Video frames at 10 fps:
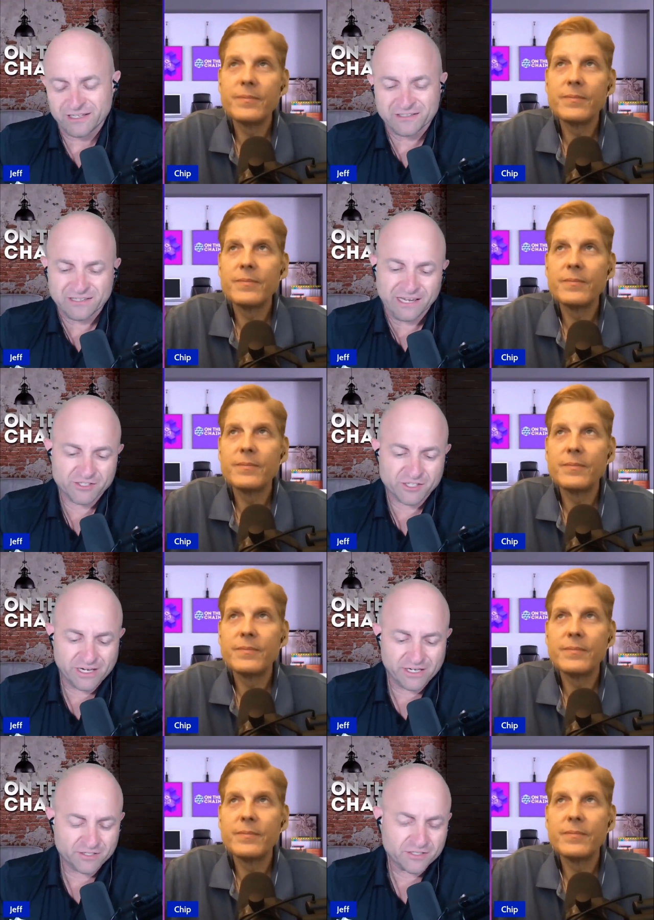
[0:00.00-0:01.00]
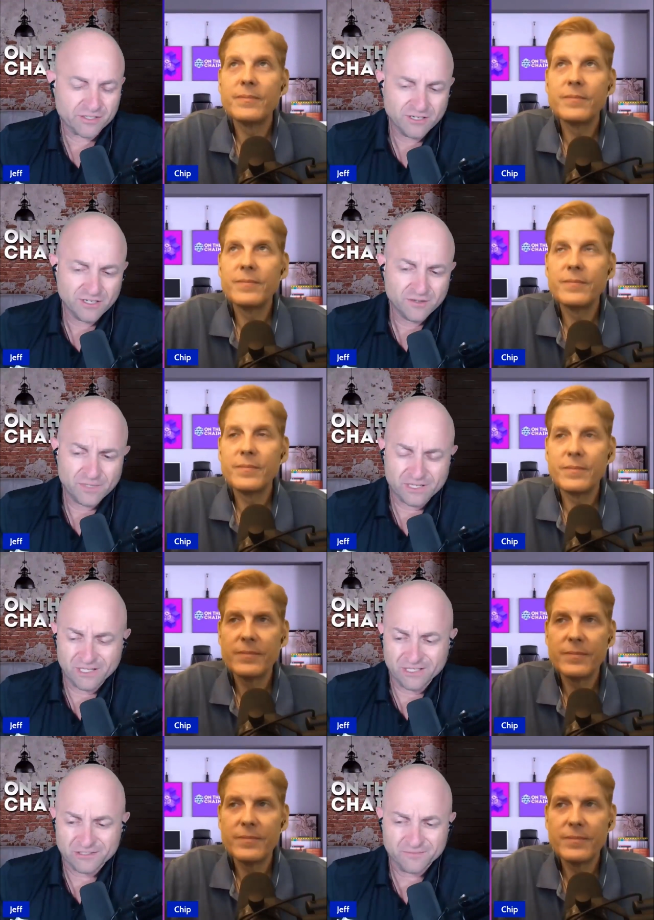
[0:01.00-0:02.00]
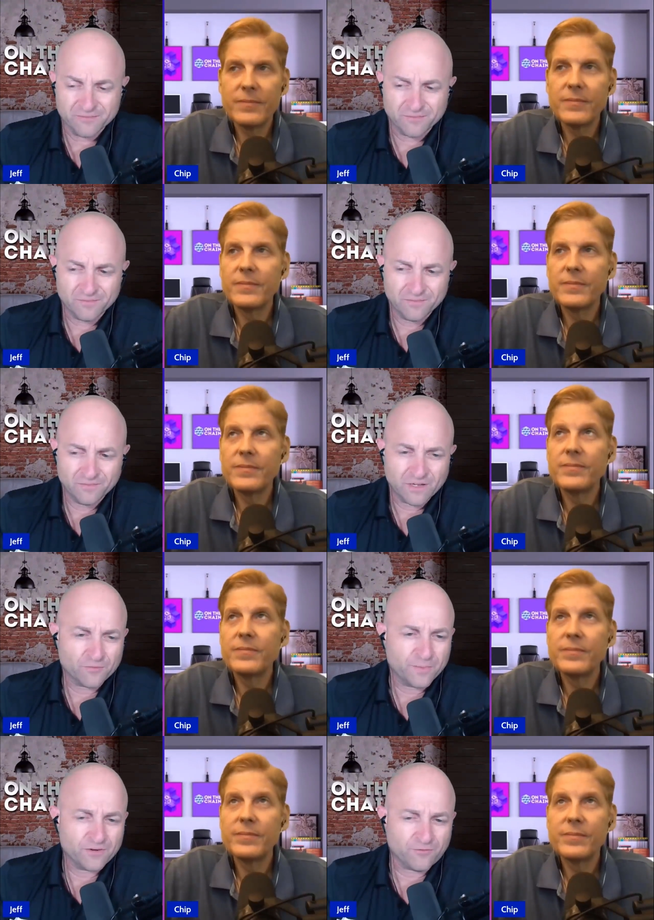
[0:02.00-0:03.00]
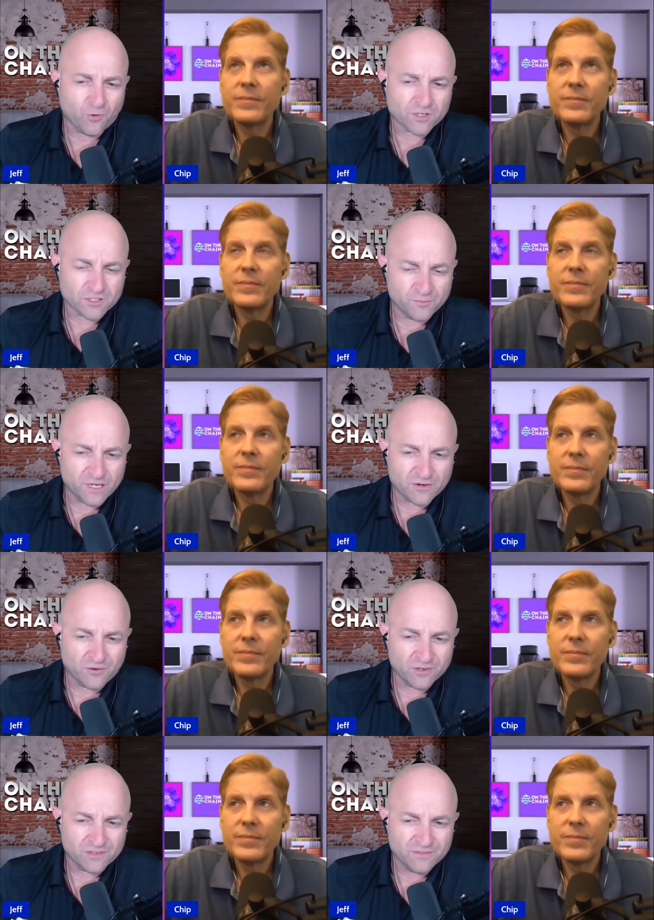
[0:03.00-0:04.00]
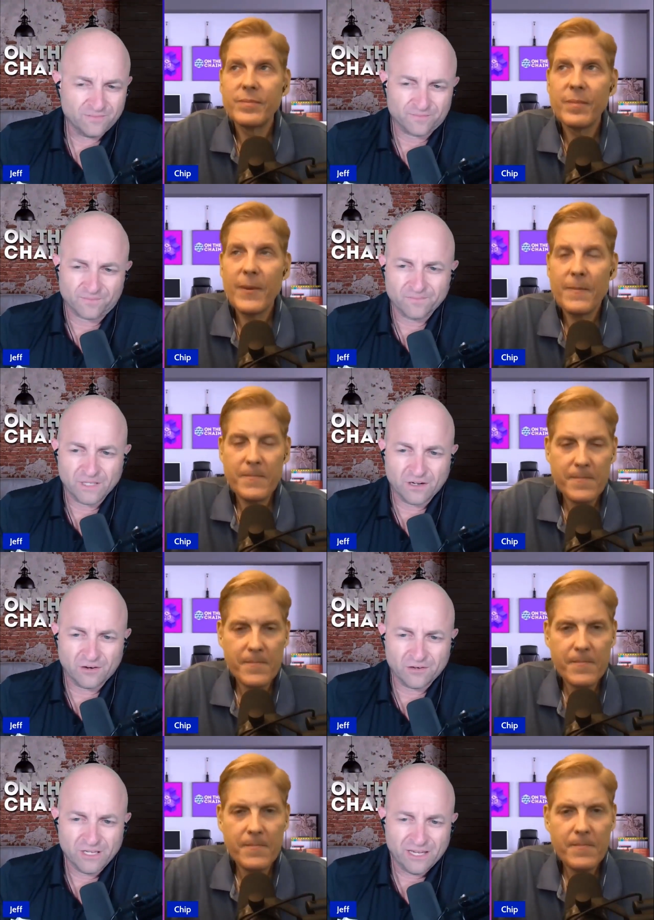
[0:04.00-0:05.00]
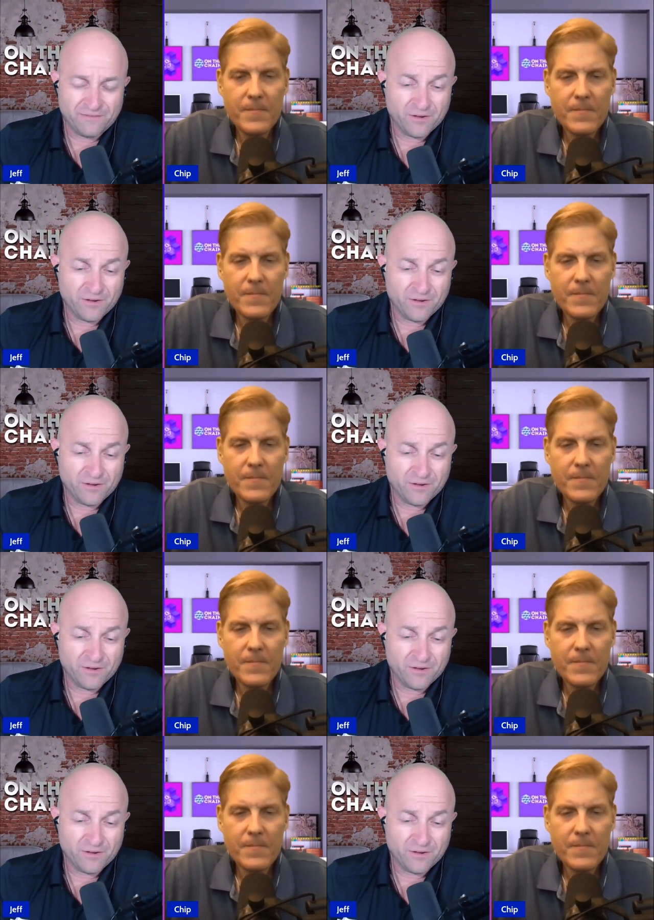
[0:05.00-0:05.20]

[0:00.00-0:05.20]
Speaker 1: that he's saying change, because there have been forks of Bitcoin, you know.